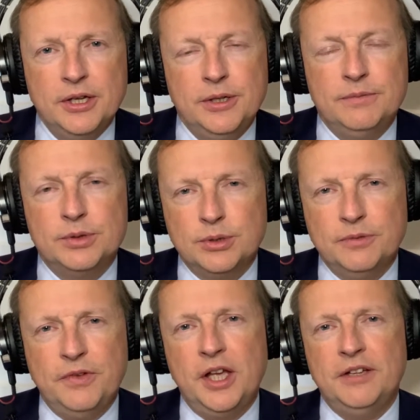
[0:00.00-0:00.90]
of
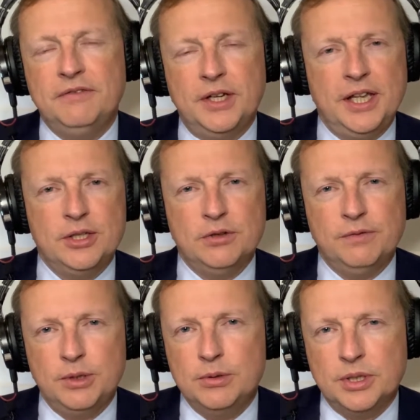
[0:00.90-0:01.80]
certified financial
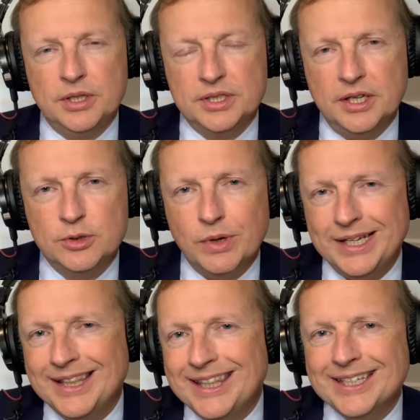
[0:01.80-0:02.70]
fiduciary stands
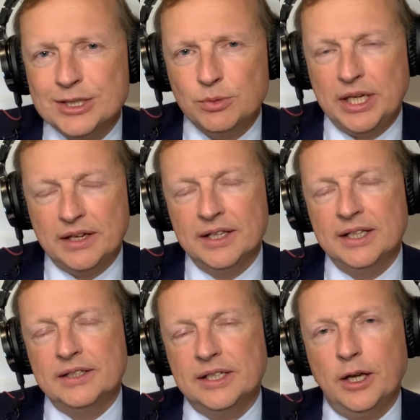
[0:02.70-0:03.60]
ready this week
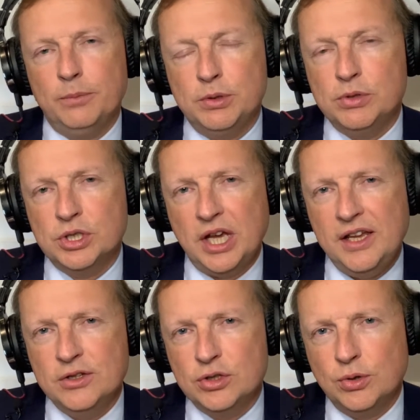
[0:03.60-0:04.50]
to help you
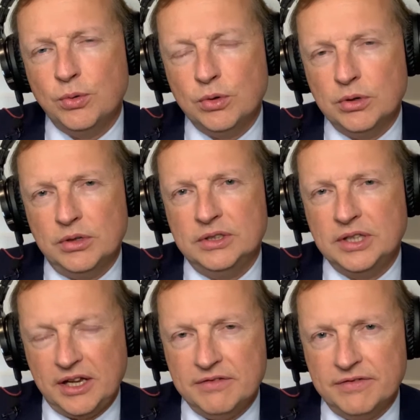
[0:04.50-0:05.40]
change your
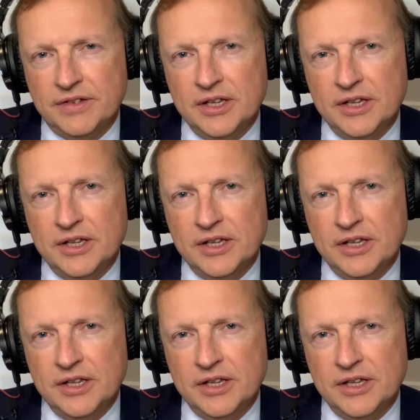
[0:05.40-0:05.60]
life